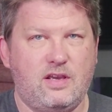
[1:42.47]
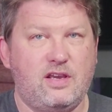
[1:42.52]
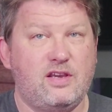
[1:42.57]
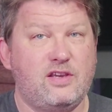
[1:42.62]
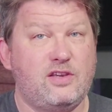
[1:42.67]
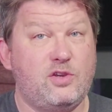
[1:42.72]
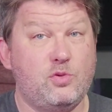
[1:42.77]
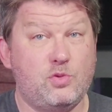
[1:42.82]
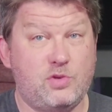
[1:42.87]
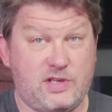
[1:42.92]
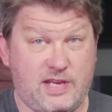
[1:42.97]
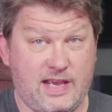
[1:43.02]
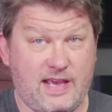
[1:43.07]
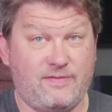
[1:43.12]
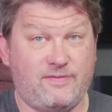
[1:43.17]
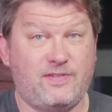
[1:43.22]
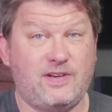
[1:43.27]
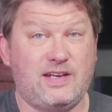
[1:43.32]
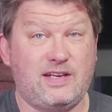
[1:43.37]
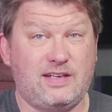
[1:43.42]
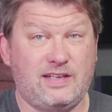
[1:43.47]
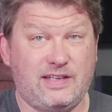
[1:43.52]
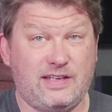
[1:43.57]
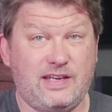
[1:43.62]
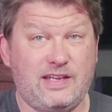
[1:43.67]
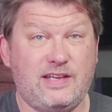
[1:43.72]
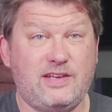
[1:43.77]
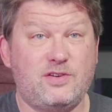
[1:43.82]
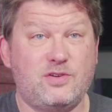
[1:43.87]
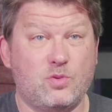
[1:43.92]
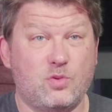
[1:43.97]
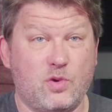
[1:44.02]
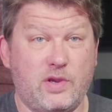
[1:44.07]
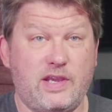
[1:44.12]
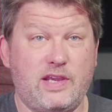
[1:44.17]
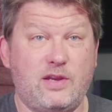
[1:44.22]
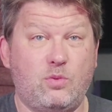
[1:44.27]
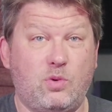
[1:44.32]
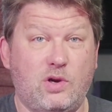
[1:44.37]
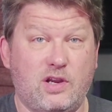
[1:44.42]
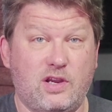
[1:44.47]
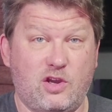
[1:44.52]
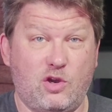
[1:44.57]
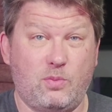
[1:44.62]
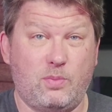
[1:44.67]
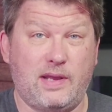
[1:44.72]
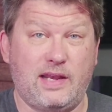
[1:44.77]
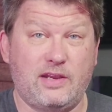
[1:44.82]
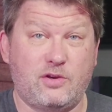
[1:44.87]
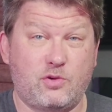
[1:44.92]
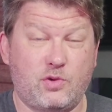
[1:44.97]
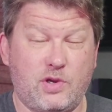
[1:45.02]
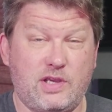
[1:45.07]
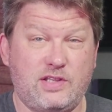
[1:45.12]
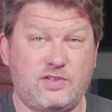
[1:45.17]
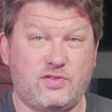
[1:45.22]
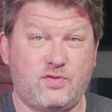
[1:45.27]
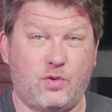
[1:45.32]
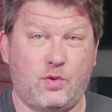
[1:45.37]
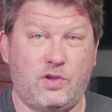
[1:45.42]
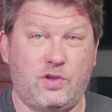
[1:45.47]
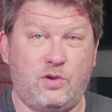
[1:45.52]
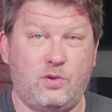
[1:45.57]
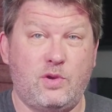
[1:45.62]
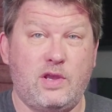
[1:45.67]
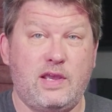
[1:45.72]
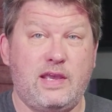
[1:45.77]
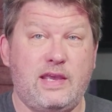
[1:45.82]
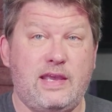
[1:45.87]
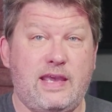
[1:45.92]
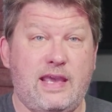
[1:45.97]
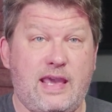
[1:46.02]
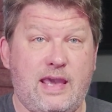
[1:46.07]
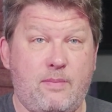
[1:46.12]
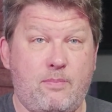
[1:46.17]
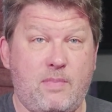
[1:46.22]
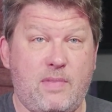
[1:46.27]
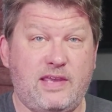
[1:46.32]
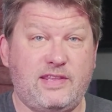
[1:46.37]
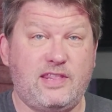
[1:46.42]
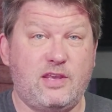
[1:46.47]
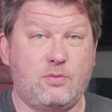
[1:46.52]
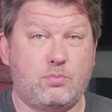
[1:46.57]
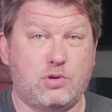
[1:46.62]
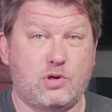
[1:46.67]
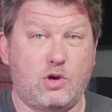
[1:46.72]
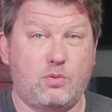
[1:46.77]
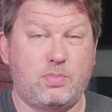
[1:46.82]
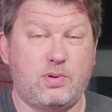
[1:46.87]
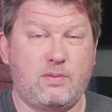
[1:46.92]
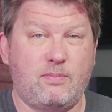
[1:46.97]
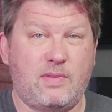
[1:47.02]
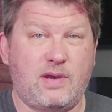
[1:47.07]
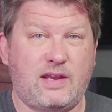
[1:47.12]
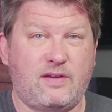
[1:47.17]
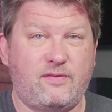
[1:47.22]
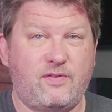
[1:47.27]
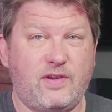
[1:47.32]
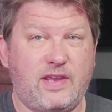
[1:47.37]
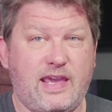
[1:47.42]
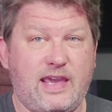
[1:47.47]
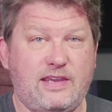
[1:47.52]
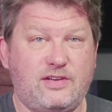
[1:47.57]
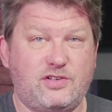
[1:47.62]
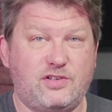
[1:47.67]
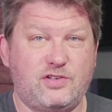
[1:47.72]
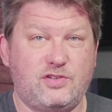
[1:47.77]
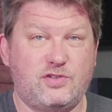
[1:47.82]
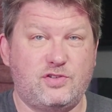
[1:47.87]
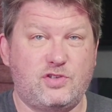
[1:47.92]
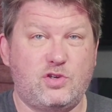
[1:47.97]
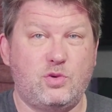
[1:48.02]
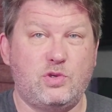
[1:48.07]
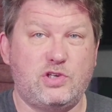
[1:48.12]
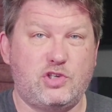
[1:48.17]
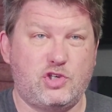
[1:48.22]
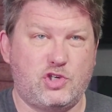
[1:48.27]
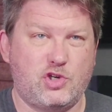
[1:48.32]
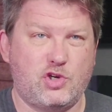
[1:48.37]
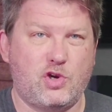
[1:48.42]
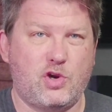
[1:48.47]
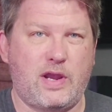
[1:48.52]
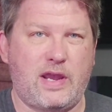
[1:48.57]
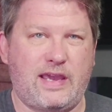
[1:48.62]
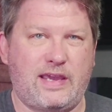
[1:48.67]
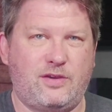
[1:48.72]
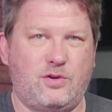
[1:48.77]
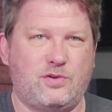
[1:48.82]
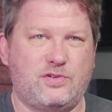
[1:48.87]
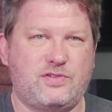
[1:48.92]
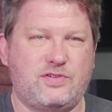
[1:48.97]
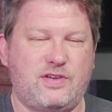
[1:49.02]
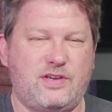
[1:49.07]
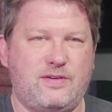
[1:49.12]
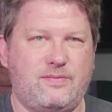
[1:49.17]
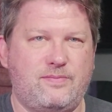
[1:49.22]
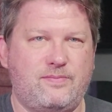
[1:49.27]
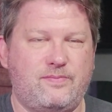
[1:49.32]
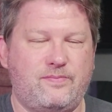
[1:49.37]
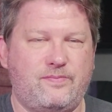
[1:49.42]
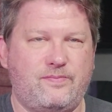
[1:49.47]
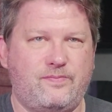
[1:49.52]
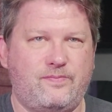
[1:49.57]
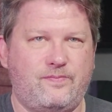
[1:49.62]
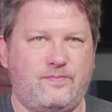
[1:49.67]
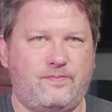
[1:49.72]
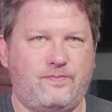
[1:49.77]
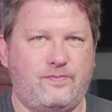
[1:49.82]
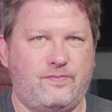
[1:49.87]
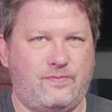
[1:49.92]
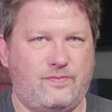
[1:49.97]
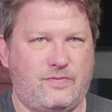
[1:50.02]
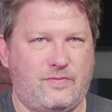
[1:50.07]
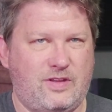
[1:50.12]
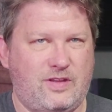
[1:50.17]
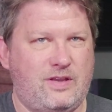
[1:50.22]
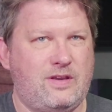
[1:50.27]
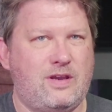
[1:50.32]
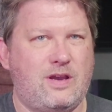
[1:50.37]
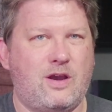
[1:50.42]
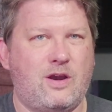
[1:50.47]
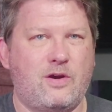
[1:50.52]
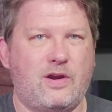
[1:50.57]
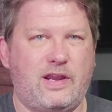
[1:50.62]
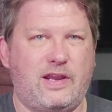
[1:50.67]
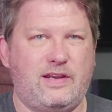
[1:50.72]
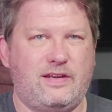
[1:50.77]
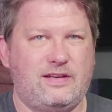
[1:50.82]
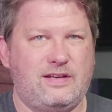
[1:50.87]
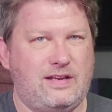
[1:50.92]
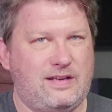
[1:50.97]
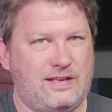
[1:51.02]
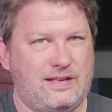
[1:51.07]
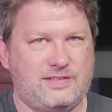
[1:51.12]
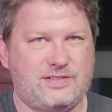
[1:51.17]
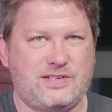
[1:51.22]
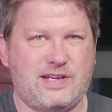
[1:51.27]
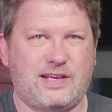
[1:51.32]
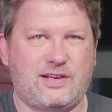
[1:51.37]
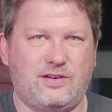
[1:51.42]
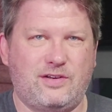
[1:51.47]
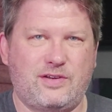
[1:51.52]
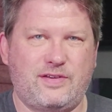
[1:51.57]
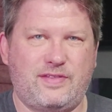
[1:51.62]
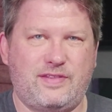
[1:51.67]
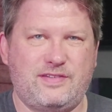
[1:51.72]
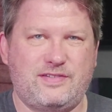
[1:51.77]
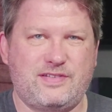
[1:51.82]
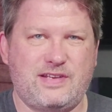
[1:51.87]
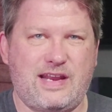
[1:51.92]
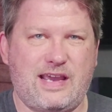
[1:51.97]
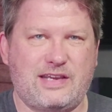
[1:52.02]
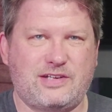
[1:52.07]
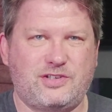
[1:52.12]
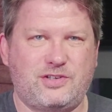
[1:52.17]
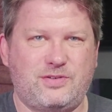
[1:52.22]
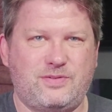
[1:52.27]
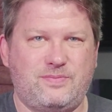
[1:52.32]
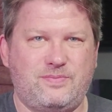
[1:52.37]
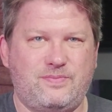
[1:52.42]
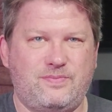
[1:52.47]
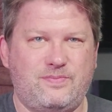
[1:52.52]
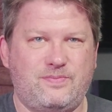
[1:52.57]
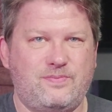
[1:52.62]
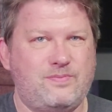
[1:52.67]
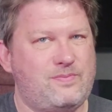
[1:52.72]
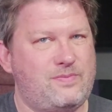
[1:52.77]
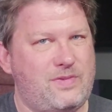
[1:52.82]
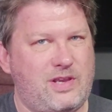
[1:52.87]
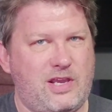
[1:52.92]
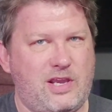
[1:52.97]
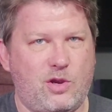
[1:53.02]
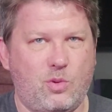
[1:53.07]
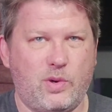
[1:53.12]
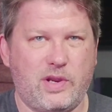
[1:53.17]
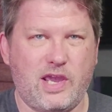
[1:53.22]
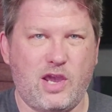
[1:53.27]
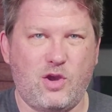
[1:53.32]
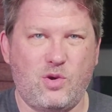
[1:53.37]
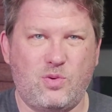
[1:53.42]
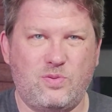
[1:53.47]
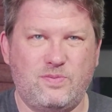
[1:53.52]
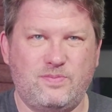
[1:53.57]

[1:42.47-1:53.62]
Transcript: You definitely need to read what Copilot creates for you and make the appropriate modifications to ensure accuracy. All right, let's take a look at this in action. Here we go.